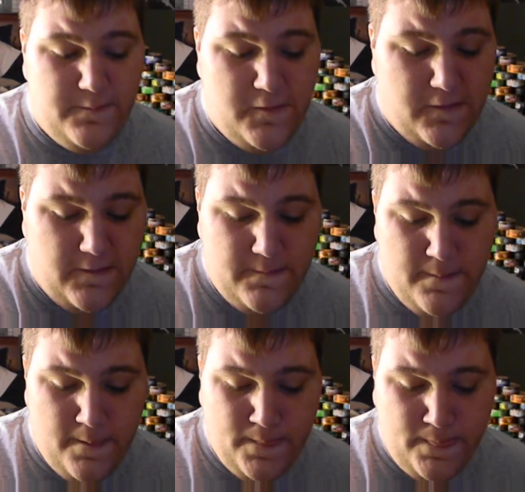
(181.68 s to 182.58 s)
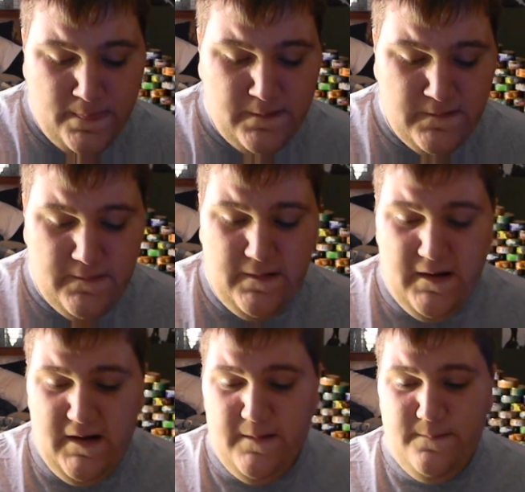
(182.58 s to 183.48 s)
more.
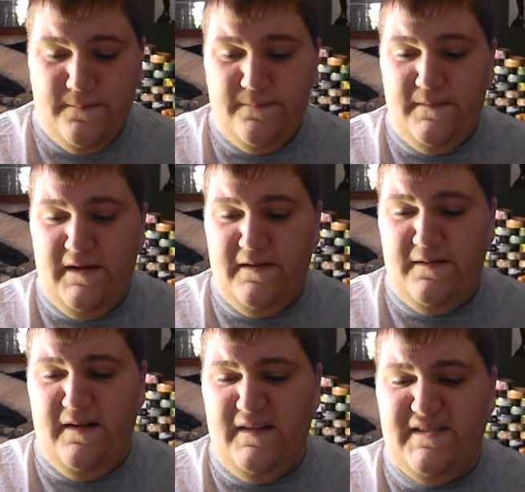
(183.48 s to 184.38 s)
I don't know.